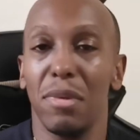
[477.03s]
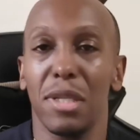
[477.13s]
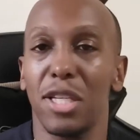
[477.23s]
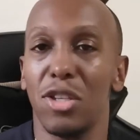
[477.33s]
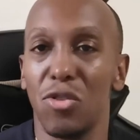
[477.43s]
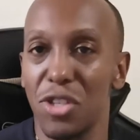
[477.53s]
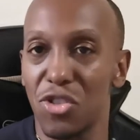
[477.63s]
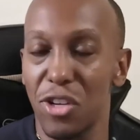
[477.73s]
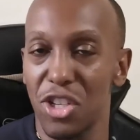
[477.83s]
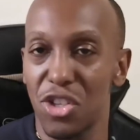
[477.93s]
there's no
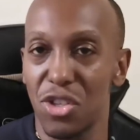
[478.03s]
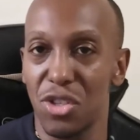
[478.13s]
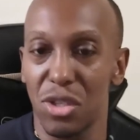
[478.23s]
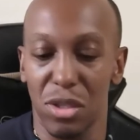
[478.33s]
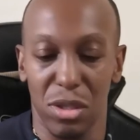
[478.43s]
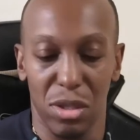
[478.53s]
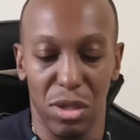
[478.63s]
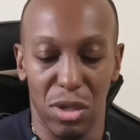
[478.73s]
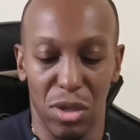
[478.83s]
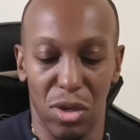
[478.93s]
restrictions
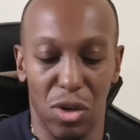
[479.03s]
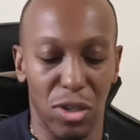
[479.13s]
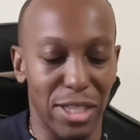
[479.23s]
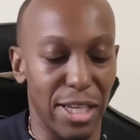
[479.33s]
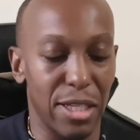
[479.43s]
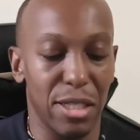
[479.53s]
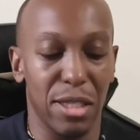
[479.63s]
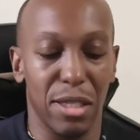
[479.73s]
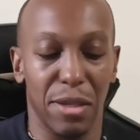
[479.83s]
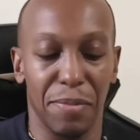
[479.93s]
on this.